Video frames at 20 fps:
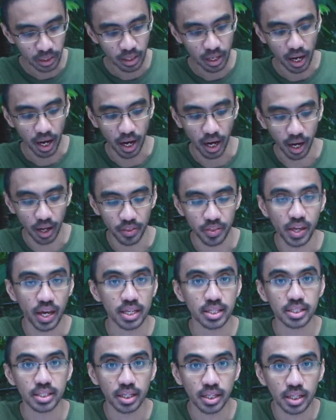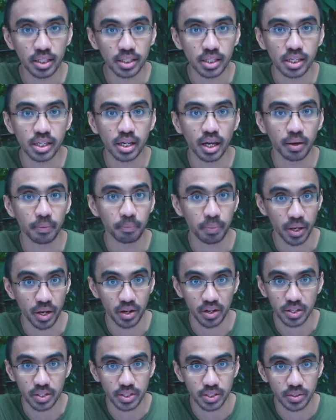the acidity
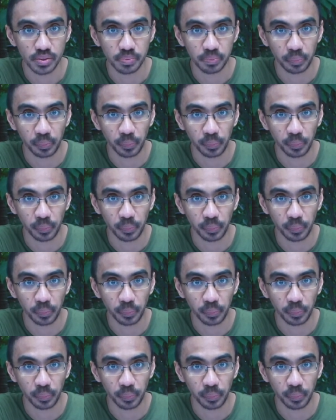appears.